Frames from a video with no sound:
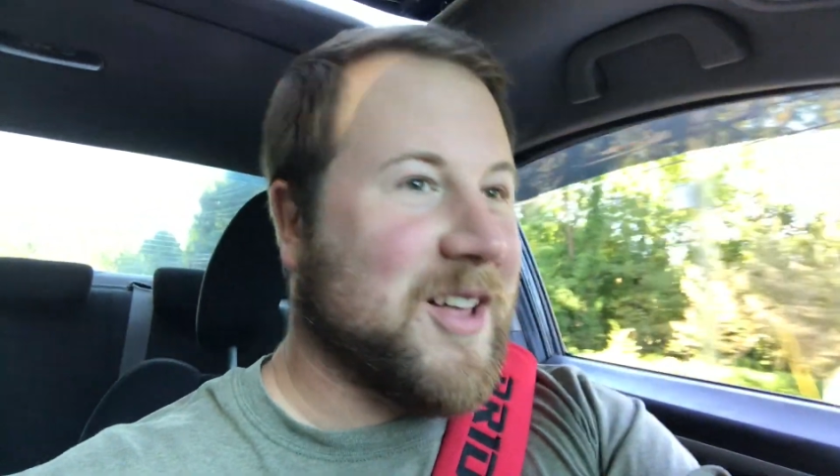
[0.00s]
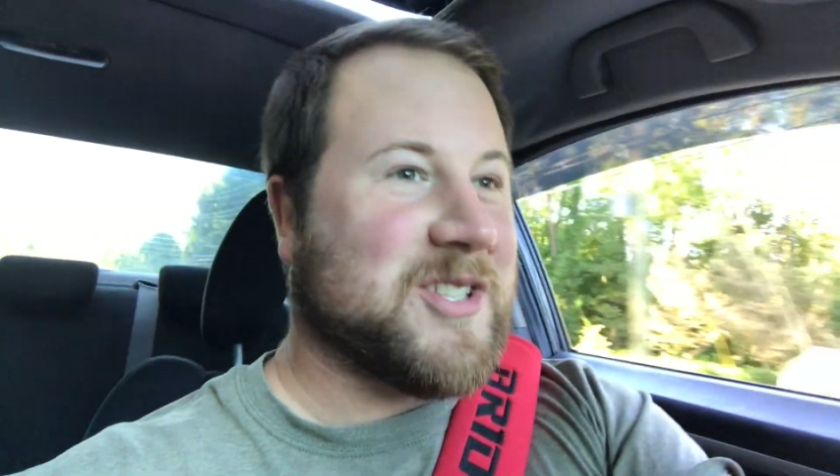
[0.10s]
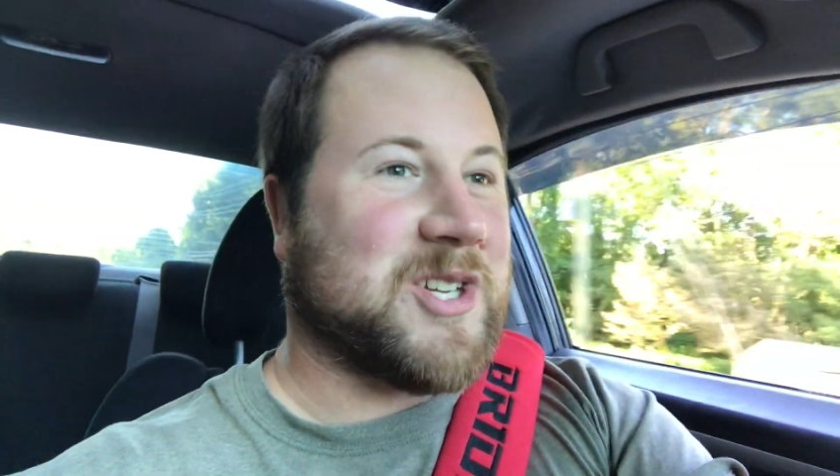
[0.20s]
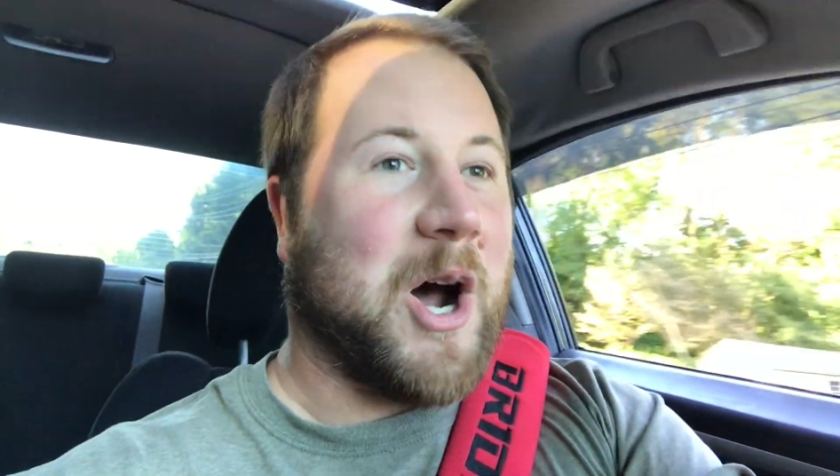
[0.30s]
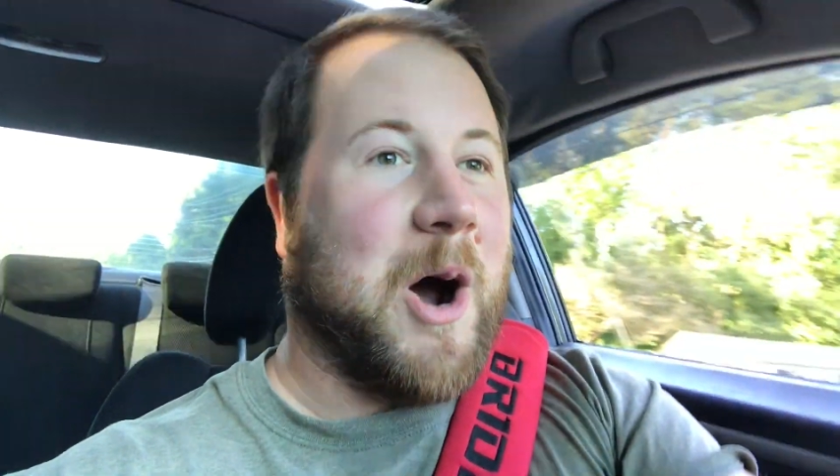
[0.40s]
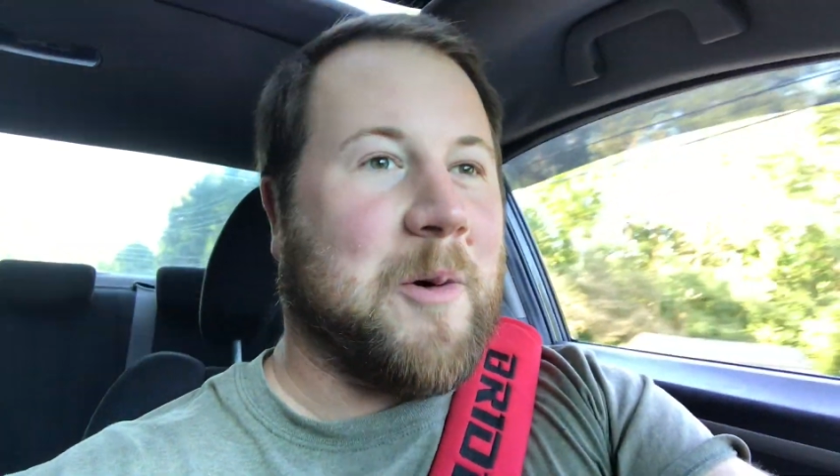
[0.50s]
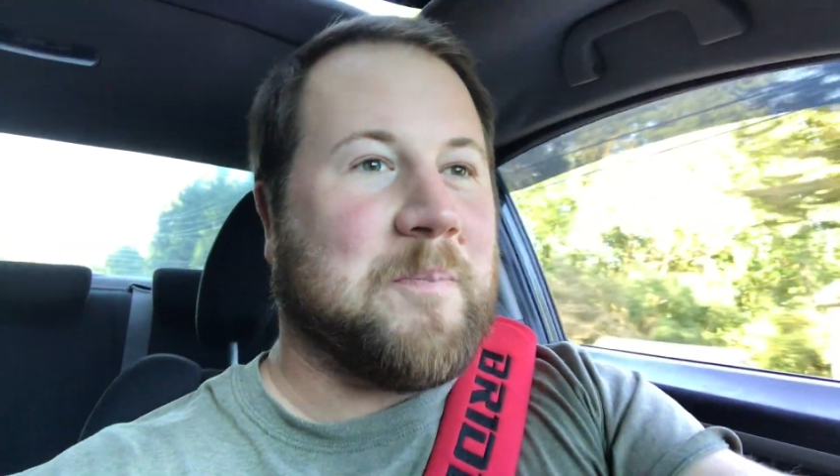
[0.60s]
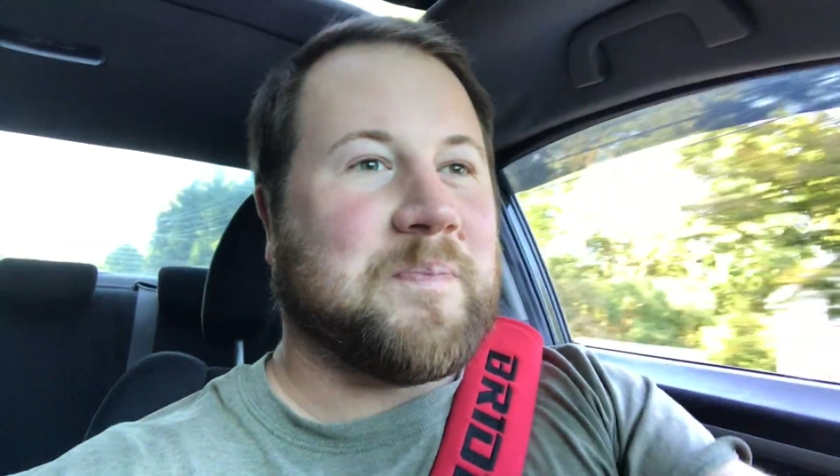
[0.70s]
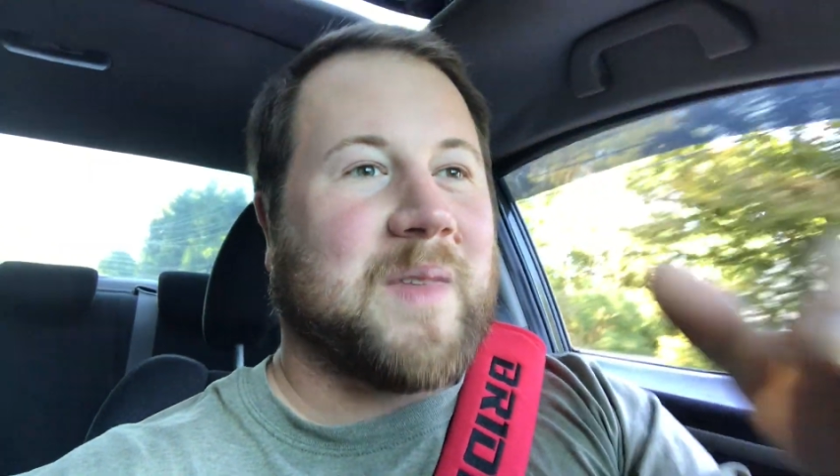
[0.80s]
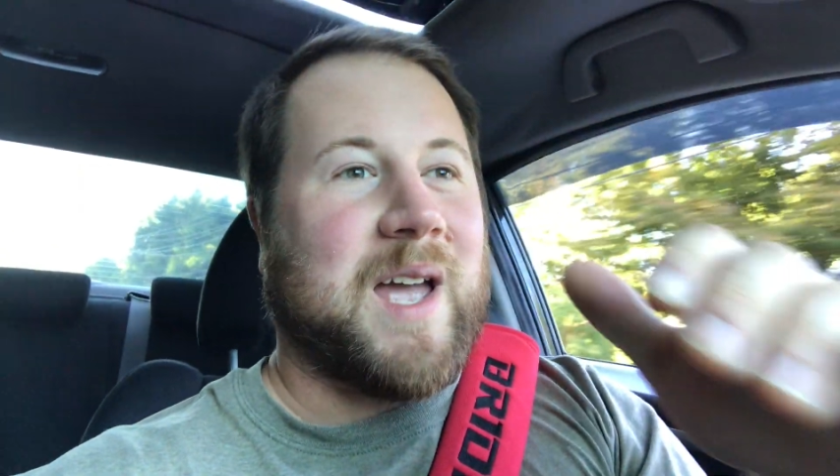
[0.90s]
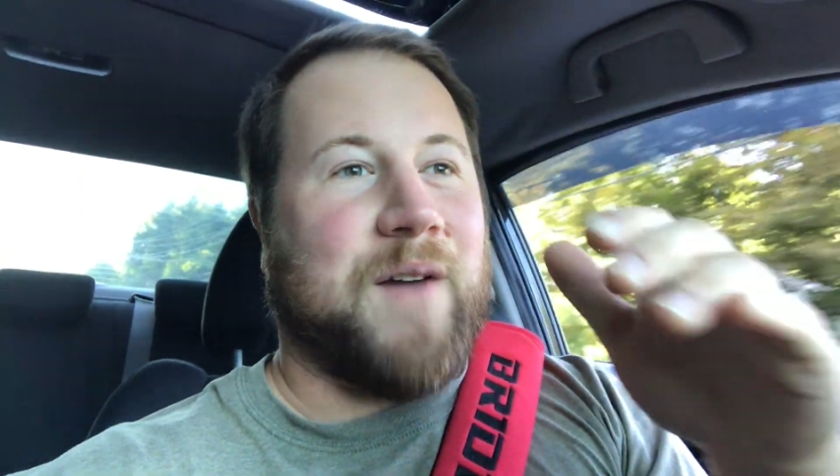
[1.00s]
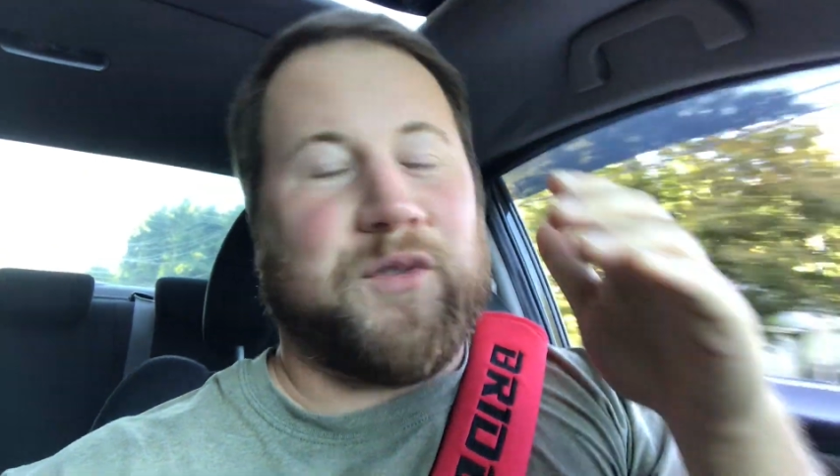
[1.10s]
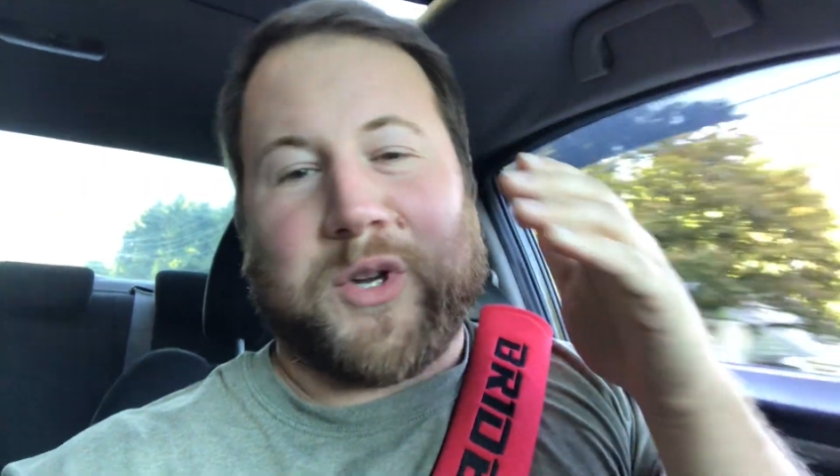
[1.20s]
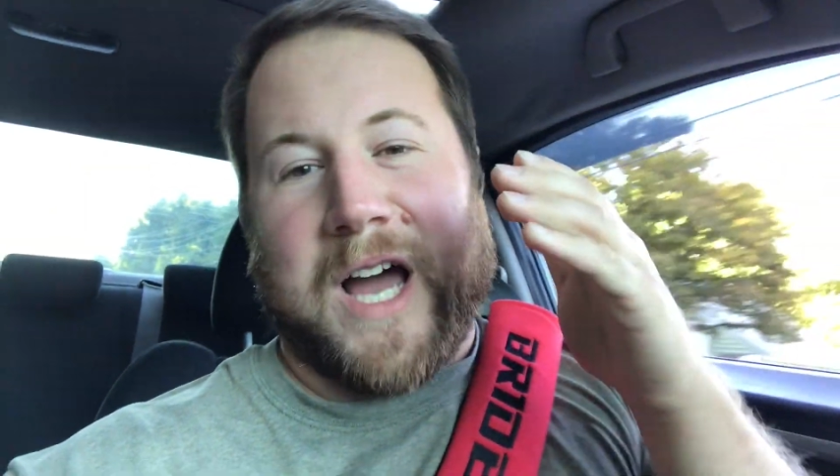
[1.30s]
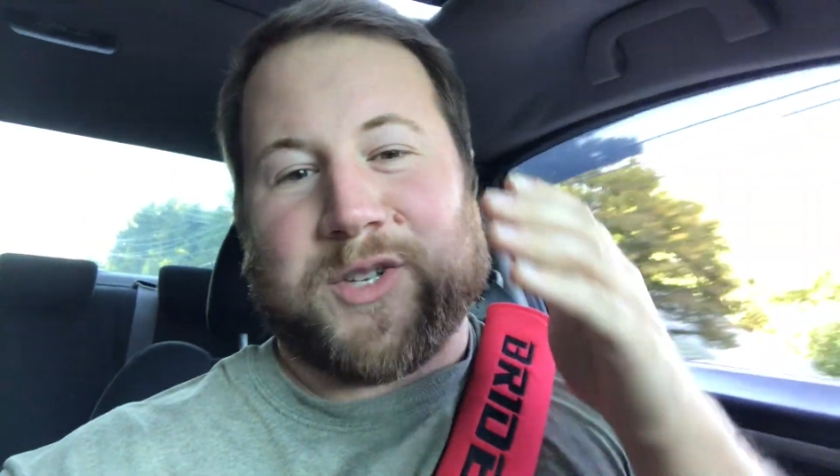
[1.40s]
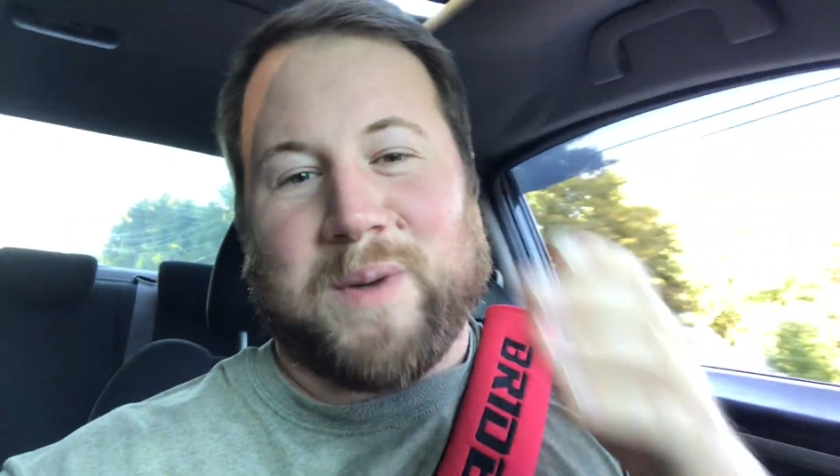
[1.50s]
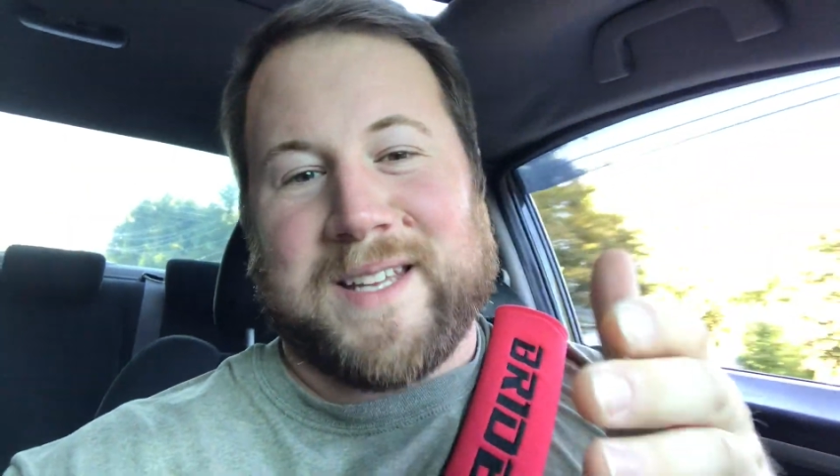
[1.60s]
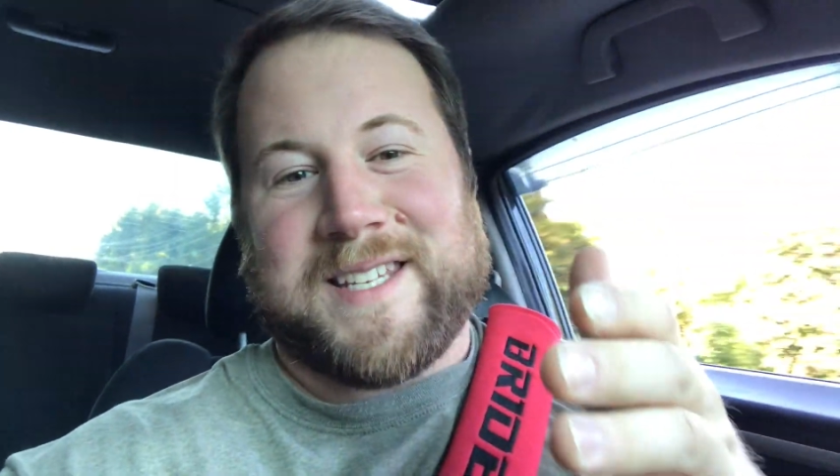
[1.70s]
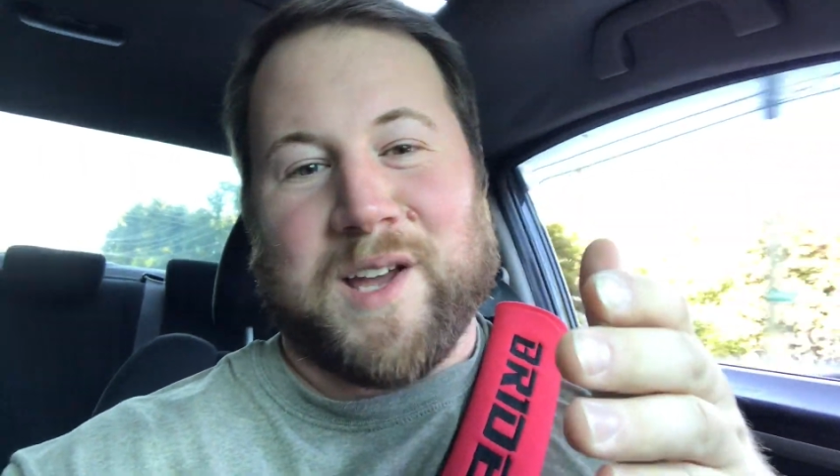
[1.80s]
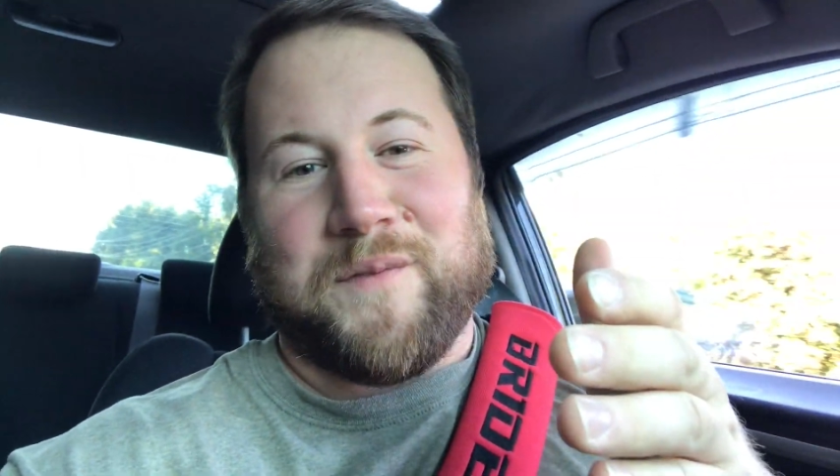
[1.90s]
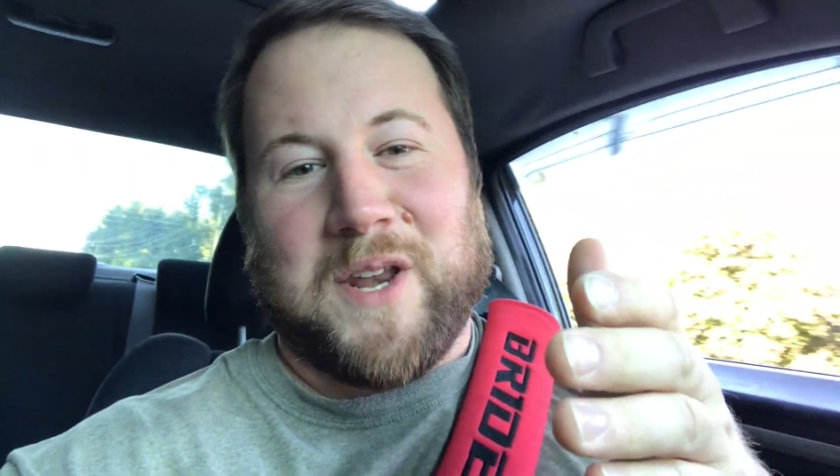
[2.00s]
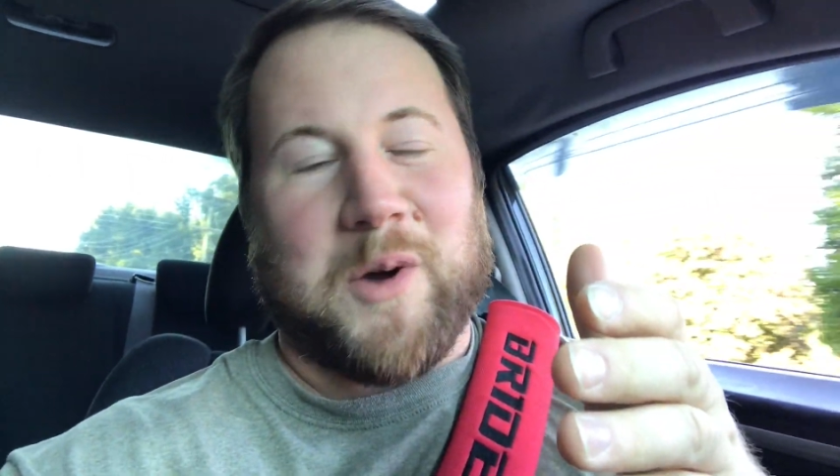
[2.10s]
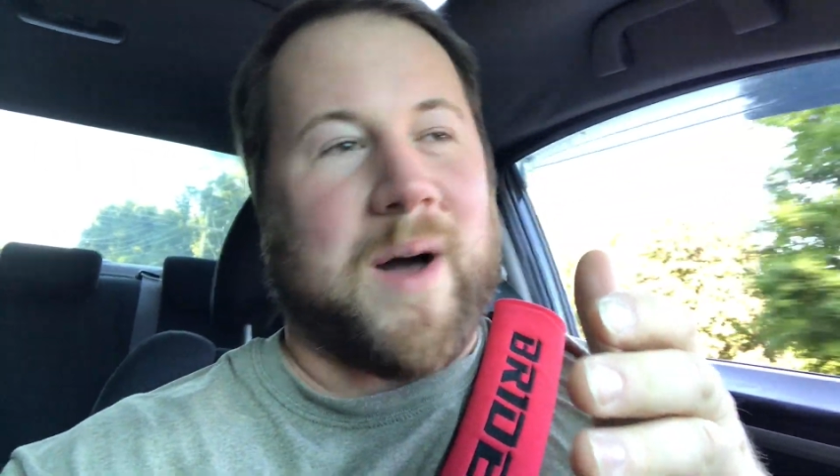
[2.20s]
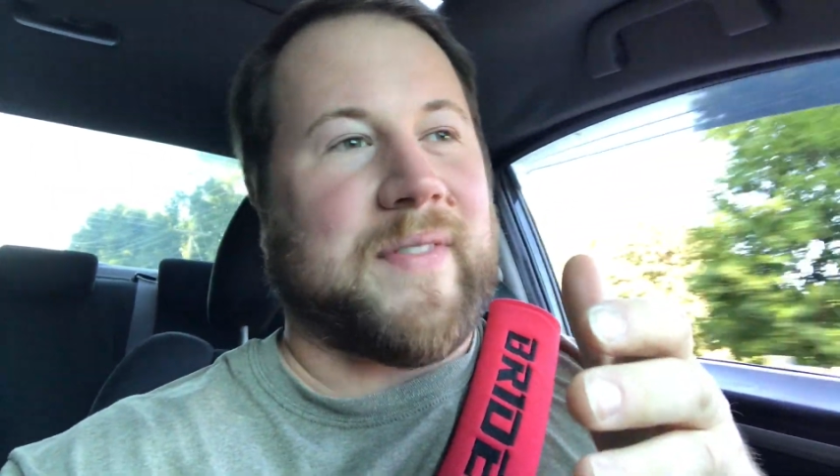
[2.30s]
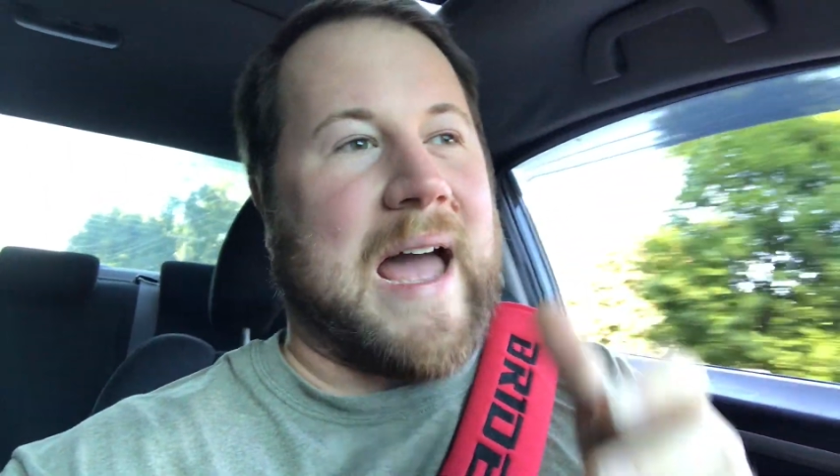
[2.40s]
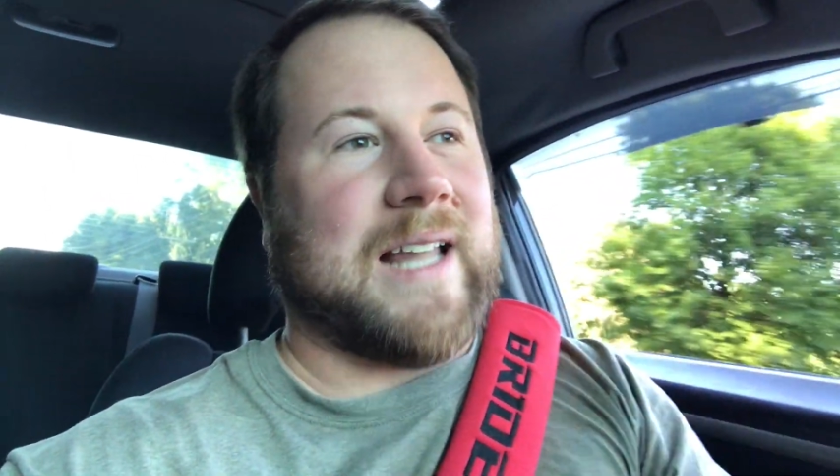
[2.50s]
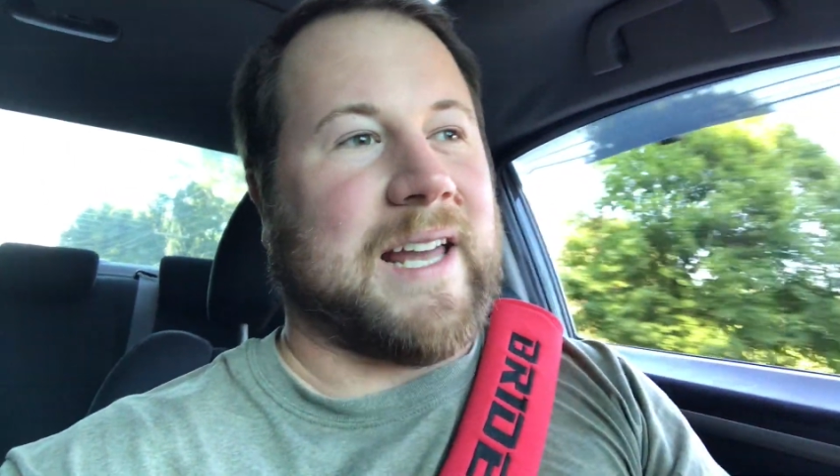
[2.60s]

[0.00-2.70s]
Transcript: So if you guys want to see a video on that,